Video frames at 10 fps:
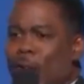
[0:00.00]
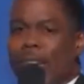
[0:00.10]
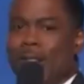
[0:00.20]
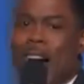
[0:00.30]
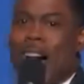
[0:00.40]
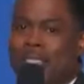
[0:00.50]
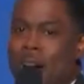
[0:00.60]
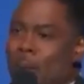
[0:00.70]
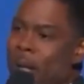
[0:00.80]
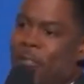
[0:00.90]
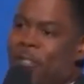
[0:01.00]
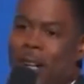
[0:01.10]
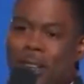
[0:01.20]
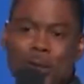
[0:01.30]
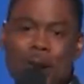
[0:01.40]
Rick Ross gonna be the
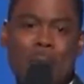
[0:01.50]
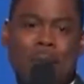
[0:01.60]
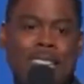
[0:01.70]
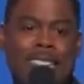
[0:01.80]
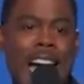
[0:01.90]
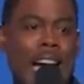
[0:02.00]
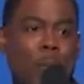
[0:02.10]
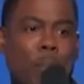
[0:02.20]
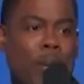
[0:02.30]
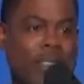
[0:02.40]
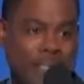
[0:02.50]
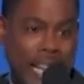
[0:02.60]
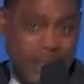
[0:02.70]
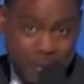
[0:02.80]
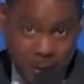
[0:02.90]
first rapper to die of breast
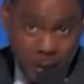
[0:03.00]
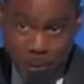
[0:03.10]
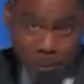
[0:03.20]
cancer.